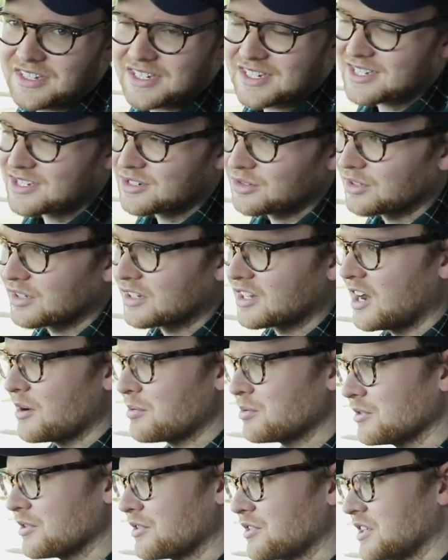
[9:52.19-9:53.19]
There's still a
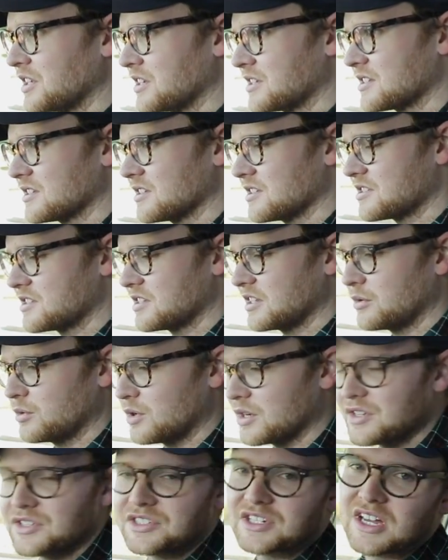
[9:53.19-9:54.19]
couple of things that the
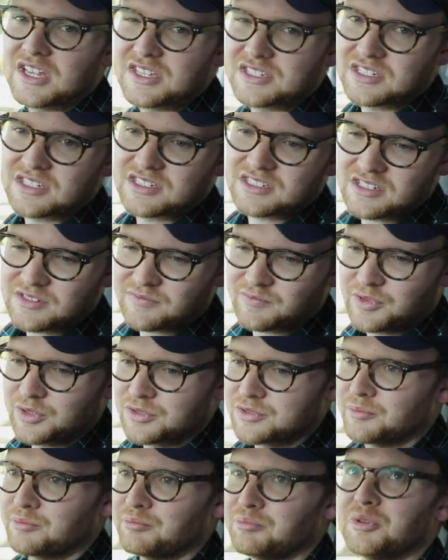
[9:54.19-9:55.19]
Tiguan does that just
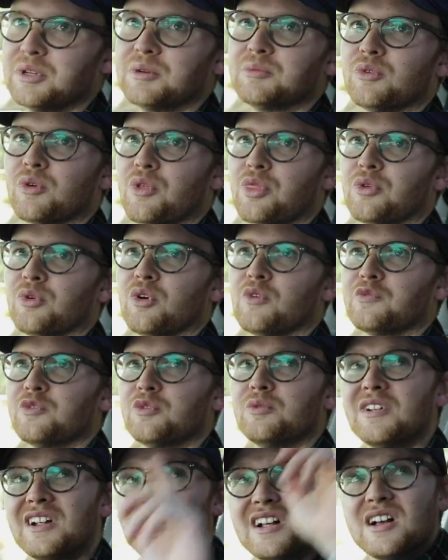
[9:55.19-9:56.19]
feels a bit more
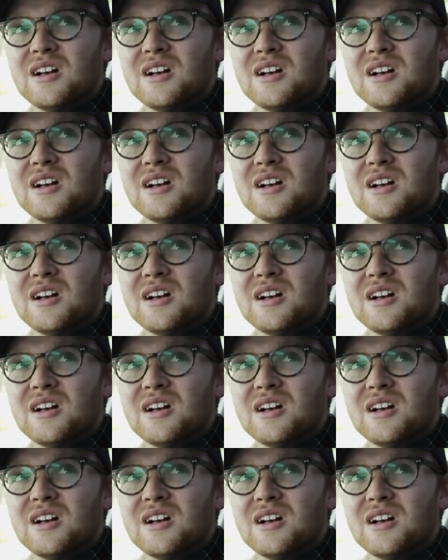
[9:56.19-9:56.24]
thoughtful.